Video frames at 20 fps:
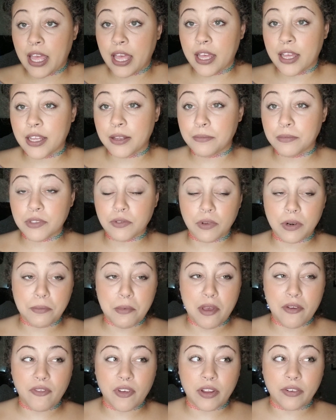Um, it's one of
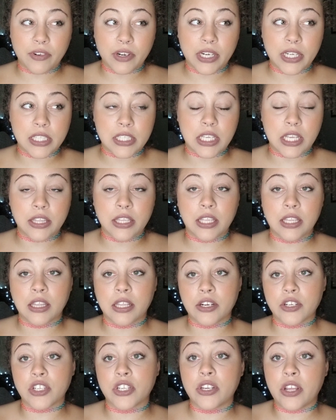my favorites. And then
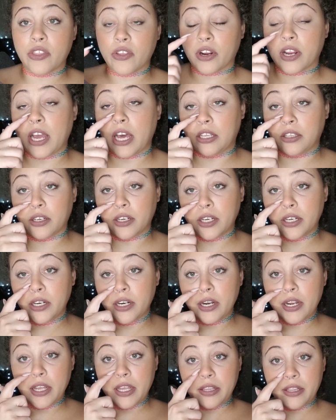there's another color
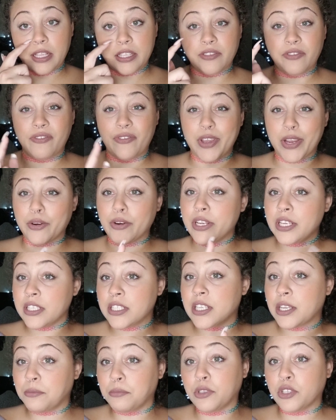that's very
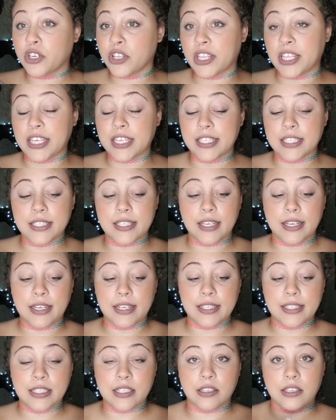similar to this.
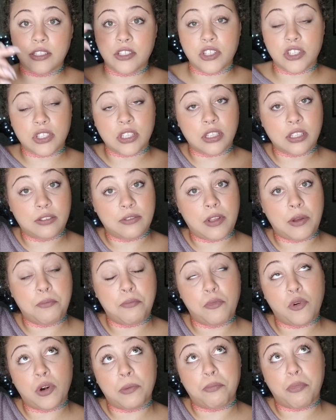Uh, it's, it's, just a, a,
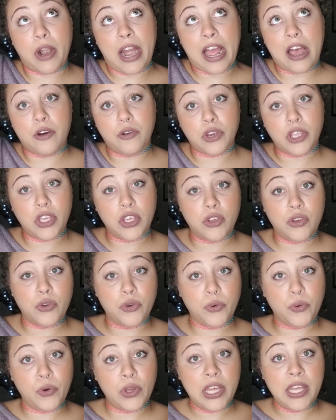more brown
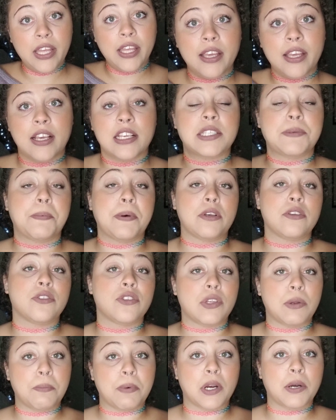hue as
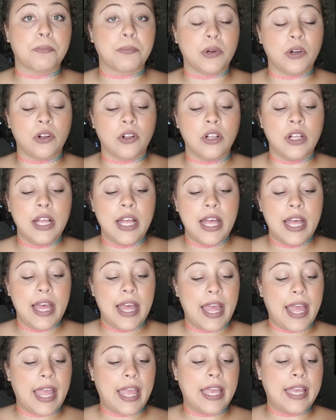opposed to purple.
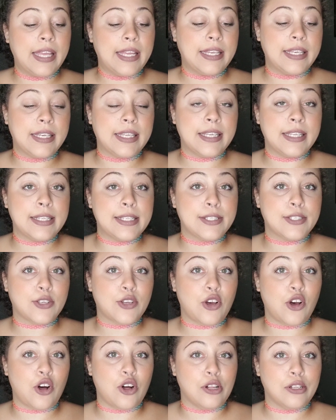And it is
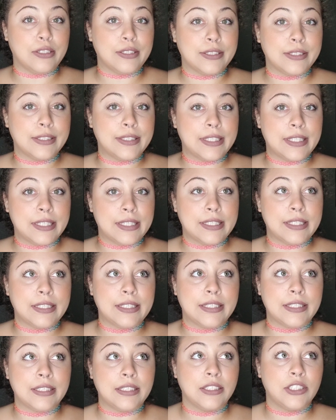called
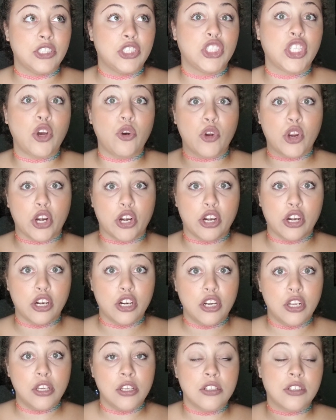uh, Choker.
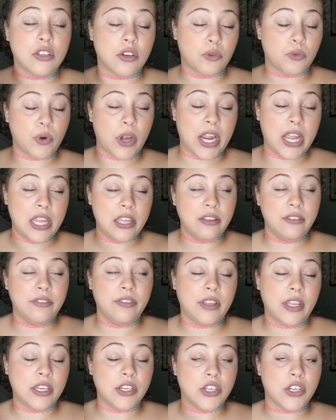So
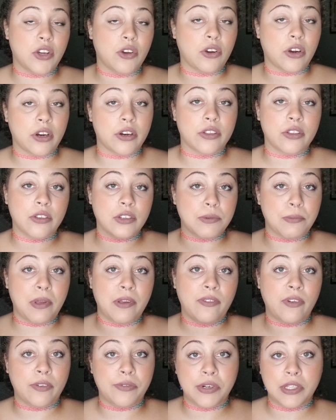Rave and Choker. Those are
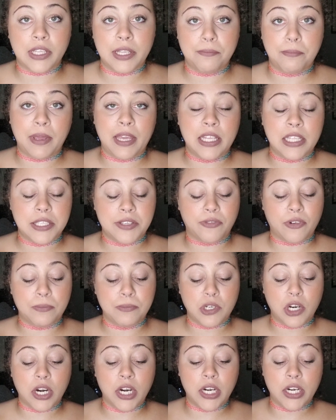my favorite lip paints
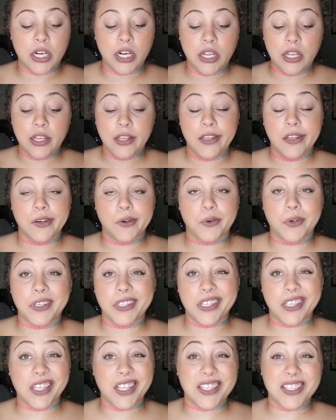from Tarte.
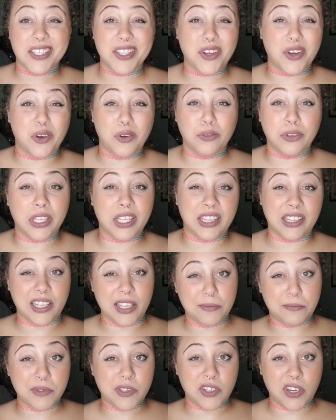Really, that's the only
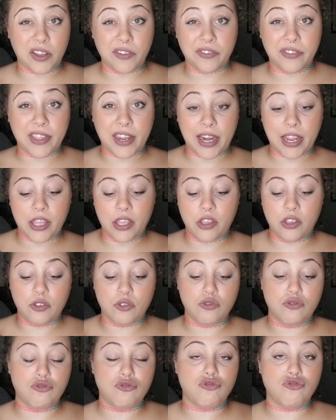lip stuff that I
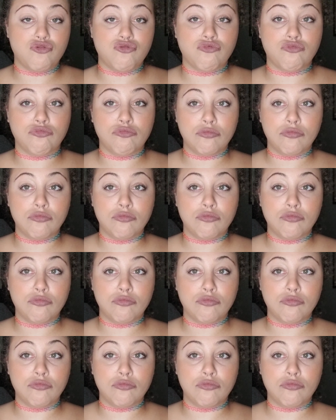use.